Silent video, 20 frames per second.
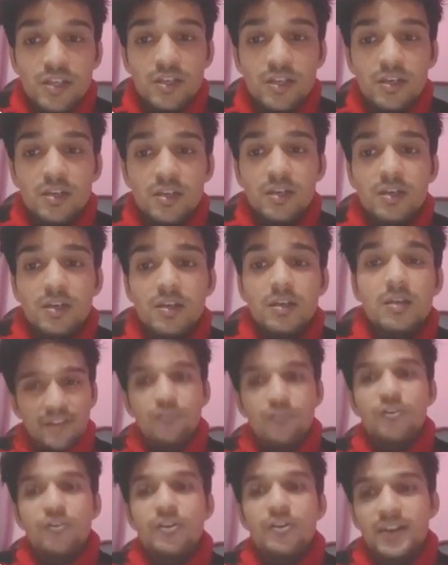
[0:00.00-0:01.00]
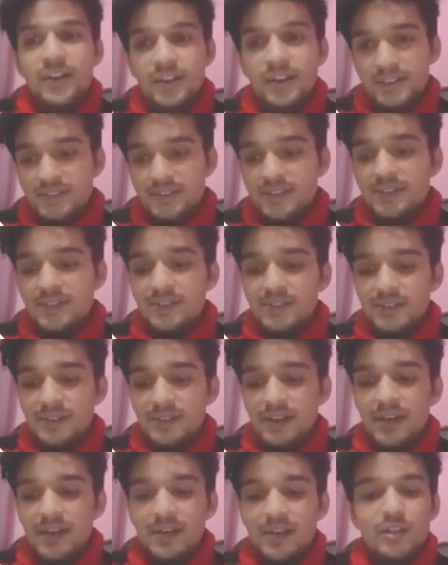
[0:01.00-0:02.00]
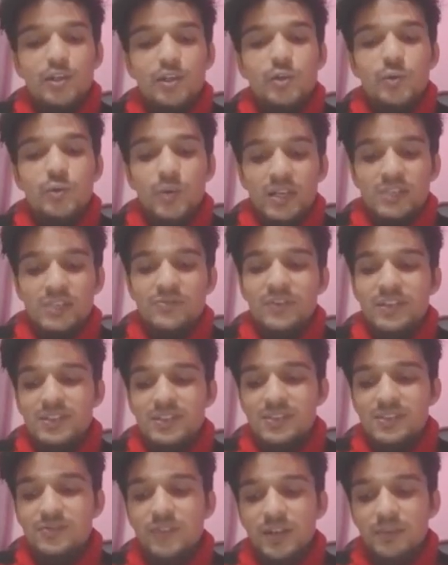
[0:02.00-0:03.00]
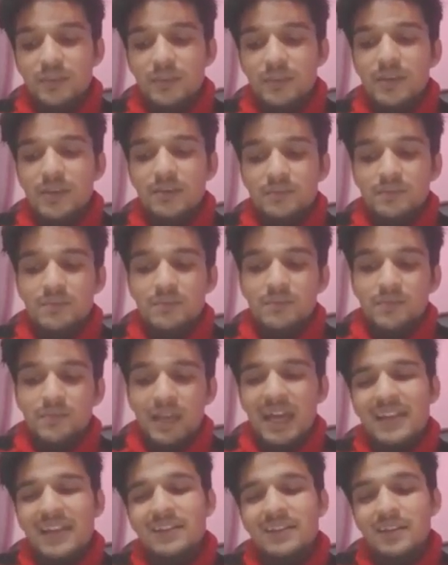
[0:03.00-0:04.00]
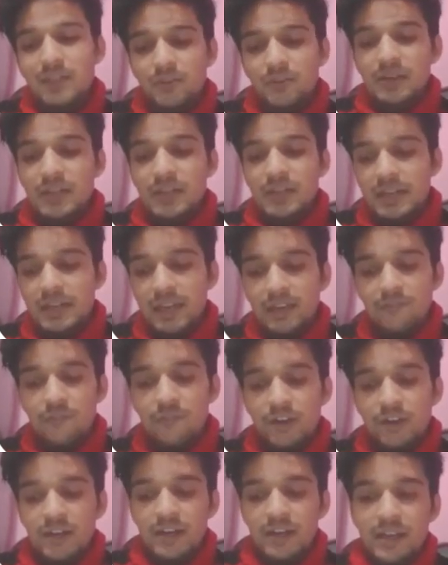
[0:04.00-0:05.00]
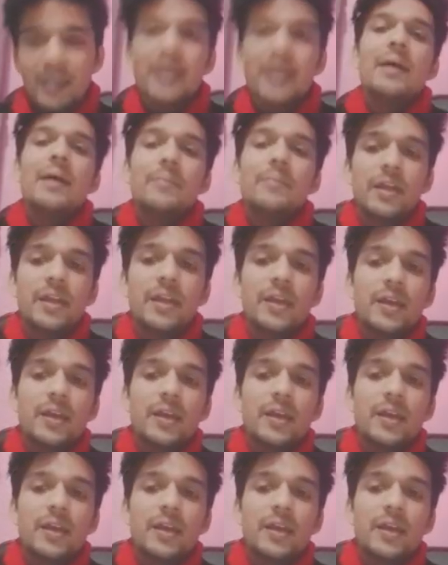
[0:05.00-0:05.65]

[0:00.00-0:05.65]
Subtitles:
is in California region, right? US West 1B. Anything you can take. 1A I'm